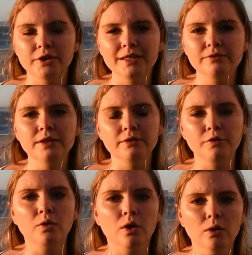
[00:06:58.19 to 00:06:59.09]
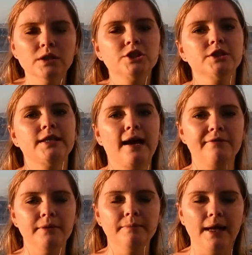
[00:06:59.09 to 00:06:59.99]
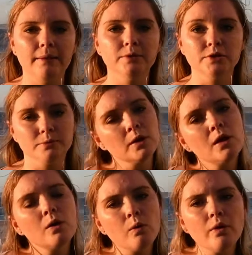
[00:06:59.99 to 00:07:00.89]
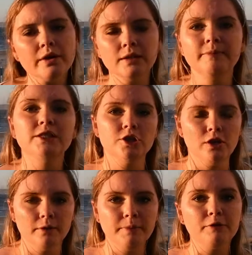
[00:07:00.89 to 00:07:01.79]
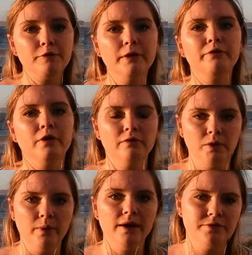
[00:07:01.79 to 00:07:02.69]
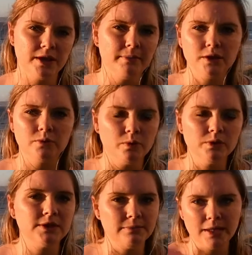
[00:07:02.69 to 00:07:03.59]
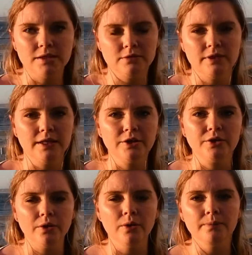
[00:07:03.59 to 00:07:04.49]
So even if your goal is just have them be able to walk on the beach not be fearful of the waves coming towards them, that's a really good goal.